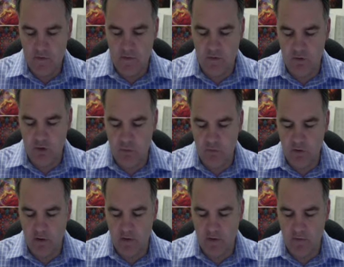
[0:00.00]
the dot
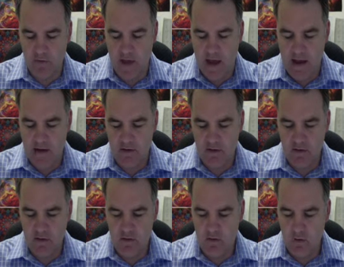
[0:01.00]
product of that
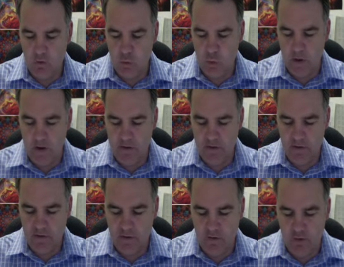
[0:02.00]
with
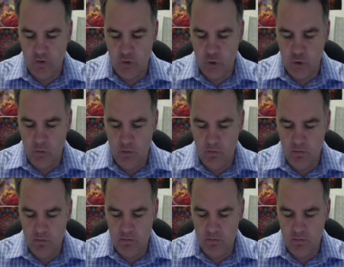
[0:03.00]
the normal